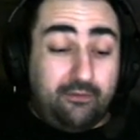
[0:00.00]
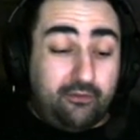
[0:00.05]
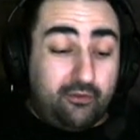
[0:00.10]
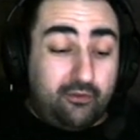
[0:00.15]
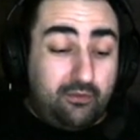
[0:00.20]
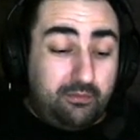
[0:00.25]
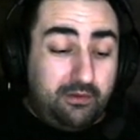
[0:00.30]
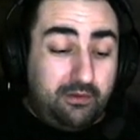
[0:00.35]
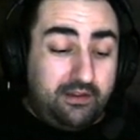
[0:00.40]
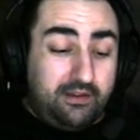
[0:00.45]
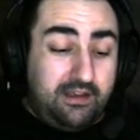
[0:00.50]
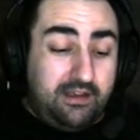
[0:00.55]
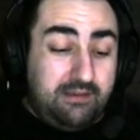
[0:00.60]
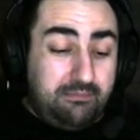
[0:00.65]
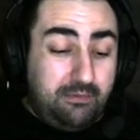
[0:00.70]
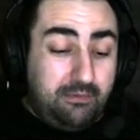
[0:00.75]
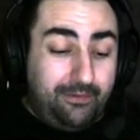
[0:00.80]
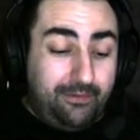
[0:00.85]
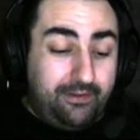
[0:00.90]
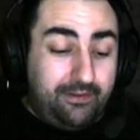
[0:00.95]
So I'm going to keep
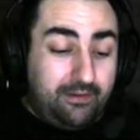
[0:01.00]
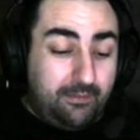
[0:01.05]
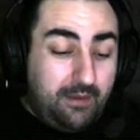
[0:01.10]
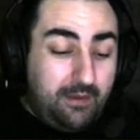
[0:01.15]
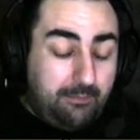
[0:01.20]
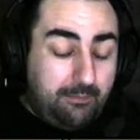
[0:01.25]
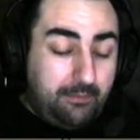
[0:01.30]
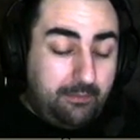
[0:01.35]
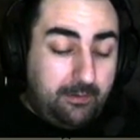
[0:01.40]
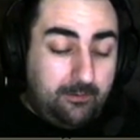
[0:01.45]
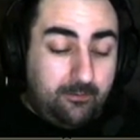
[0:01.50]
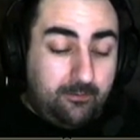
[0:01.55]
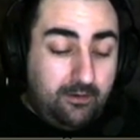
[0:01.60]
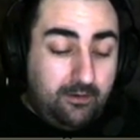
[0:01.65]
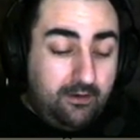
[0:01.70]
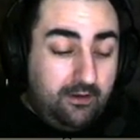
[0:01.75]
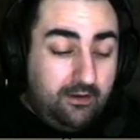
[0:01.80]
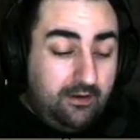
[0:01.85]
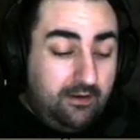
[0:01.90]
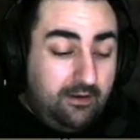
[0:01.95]
building them up and
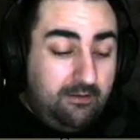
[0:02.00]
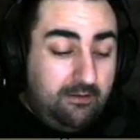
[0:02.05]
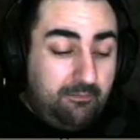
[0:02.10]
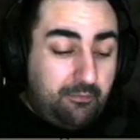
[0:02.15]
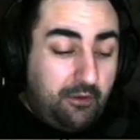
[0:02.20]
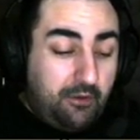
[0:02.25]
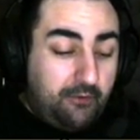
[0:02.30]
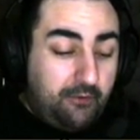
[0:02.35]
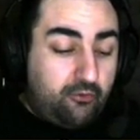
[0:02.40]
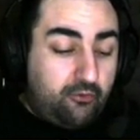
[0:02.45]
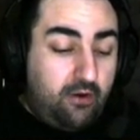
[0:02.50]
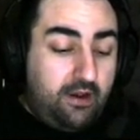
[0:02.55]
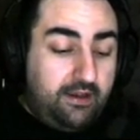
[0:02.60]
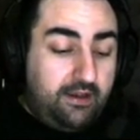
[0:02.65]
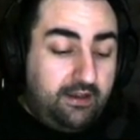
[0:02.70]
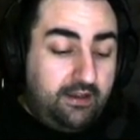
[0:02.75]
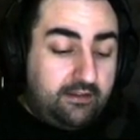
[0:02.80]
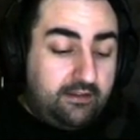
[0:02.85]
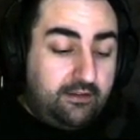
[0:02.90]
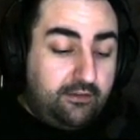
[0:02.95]
I'll try
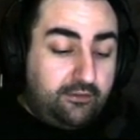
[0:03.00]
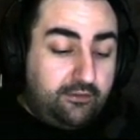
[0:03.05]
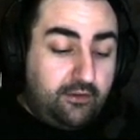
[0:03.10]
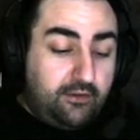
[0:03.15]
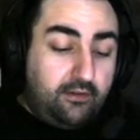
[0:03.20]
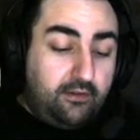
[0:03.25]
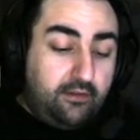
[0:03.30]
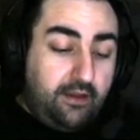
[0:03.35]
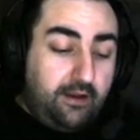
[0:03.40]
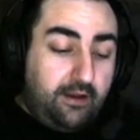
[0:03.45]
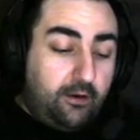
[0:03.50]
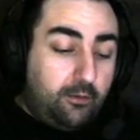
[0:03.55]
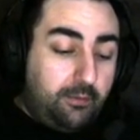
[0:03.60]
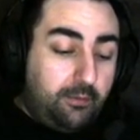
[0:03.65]
and get this done later.